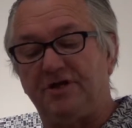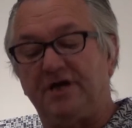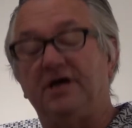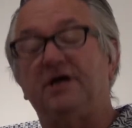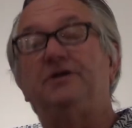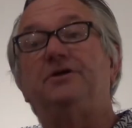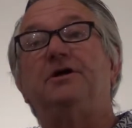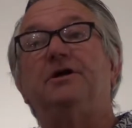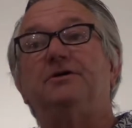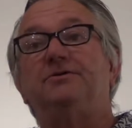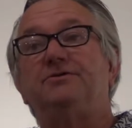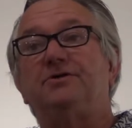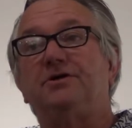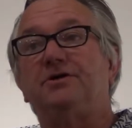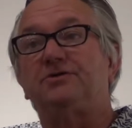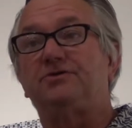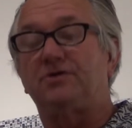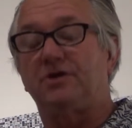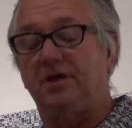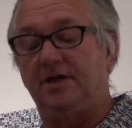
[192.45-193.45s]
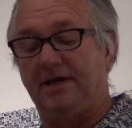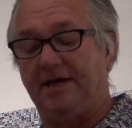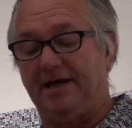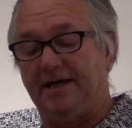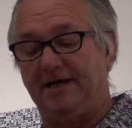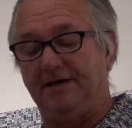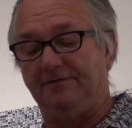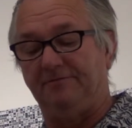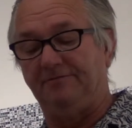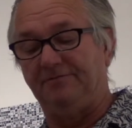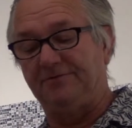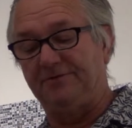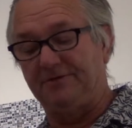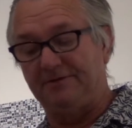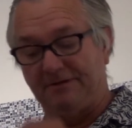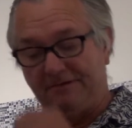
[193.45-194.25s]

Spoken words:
the Indians into slaves.